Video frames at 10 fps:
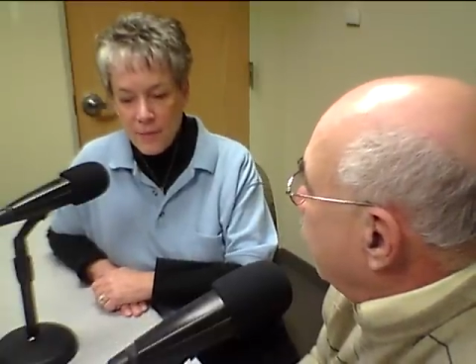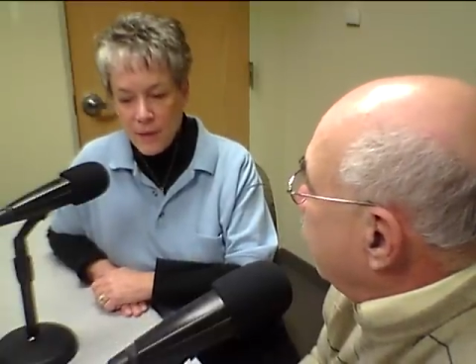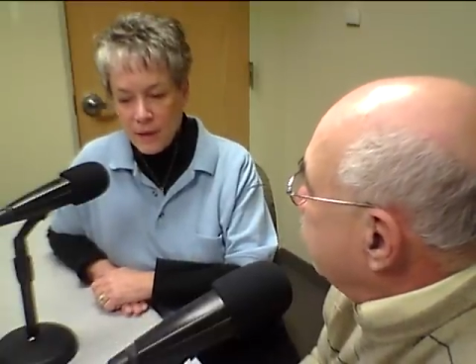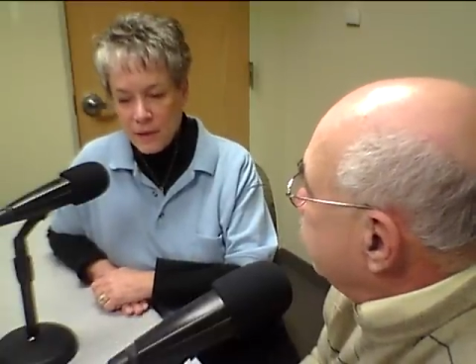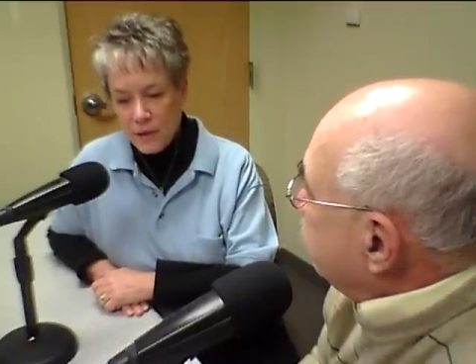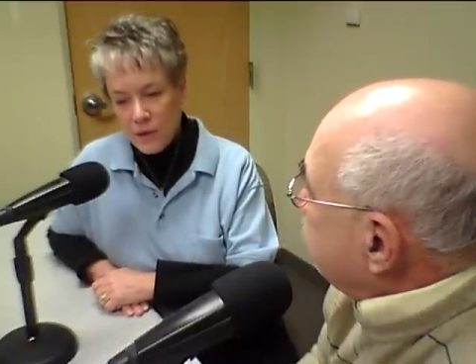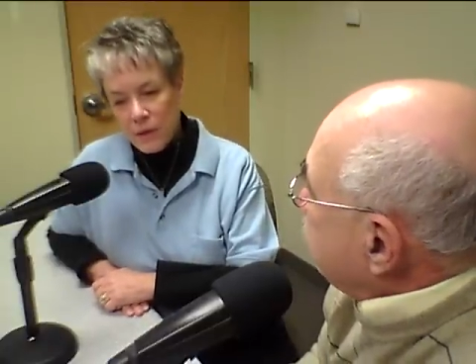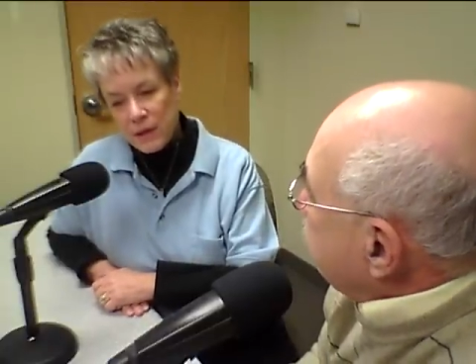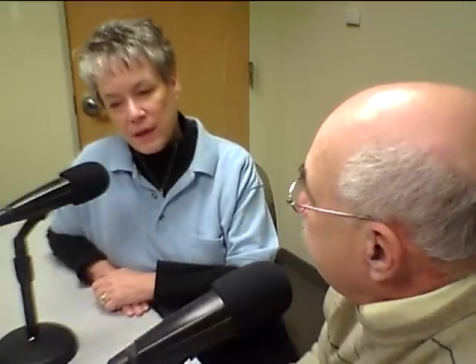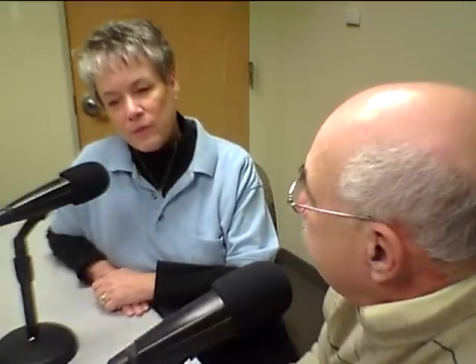But you know,
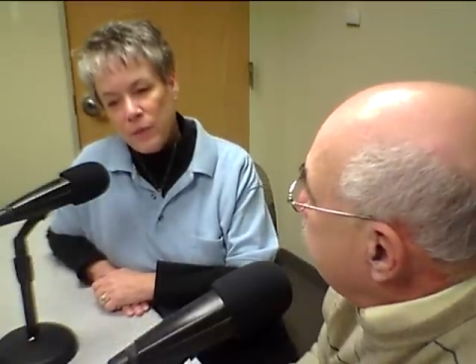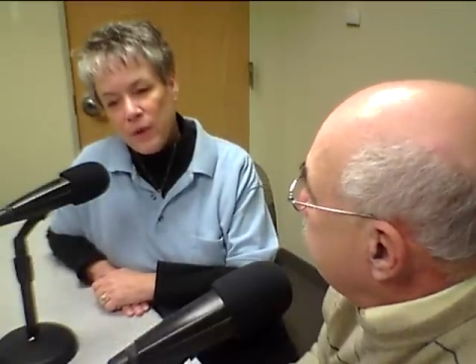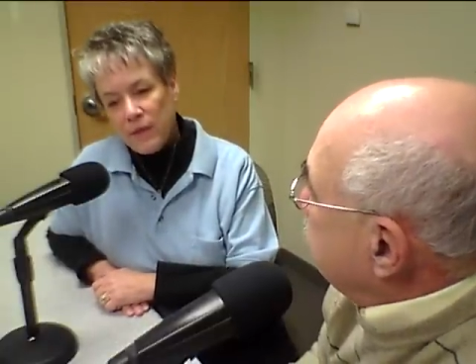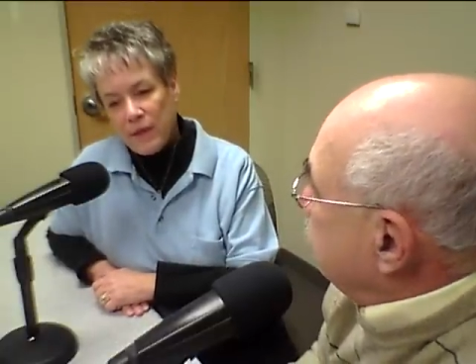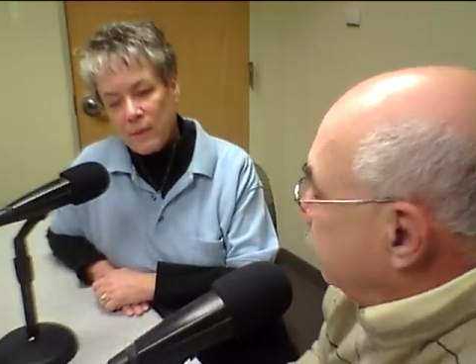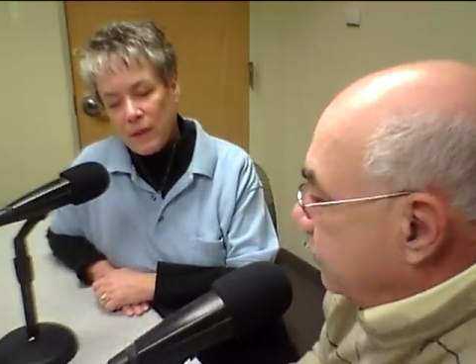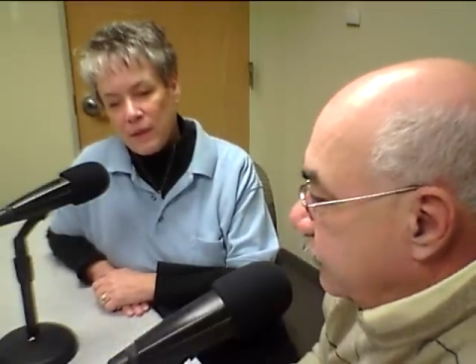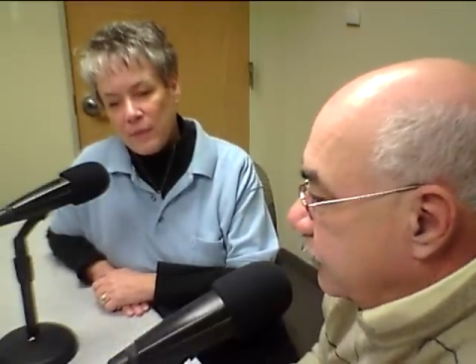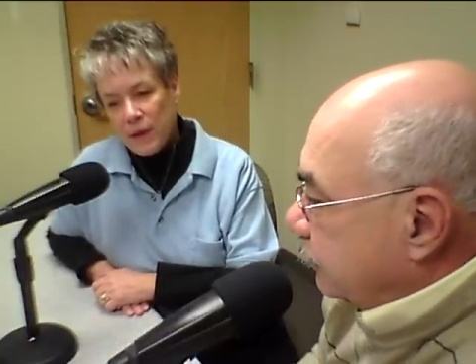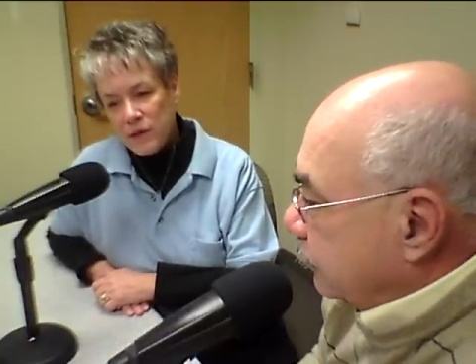again, we want to thank
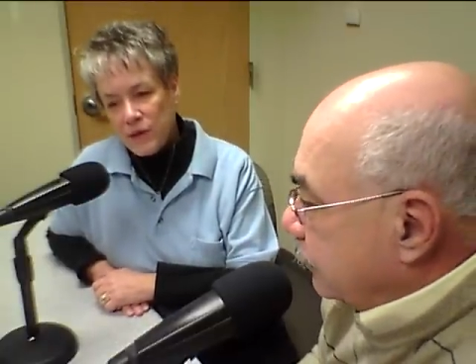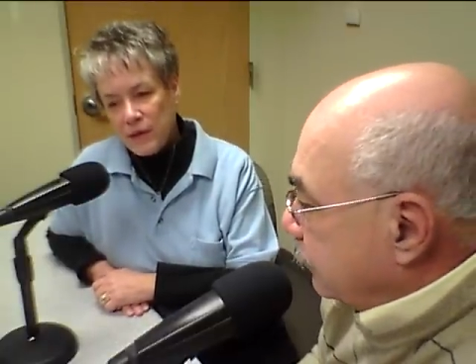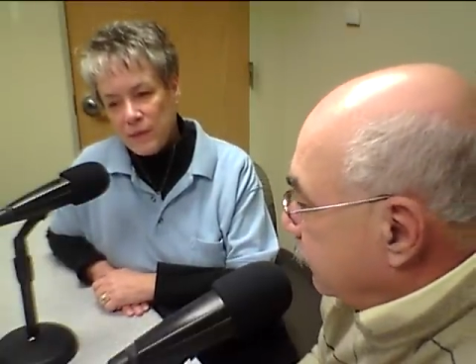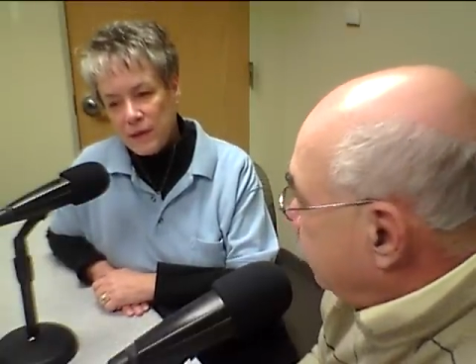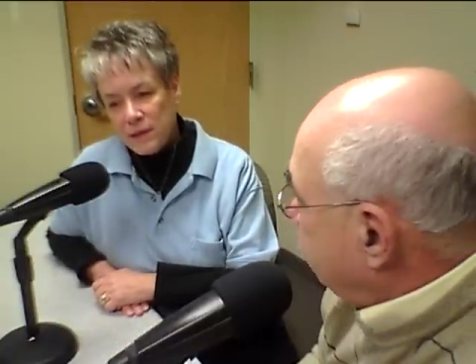Bailey and Bonnie Schaneman.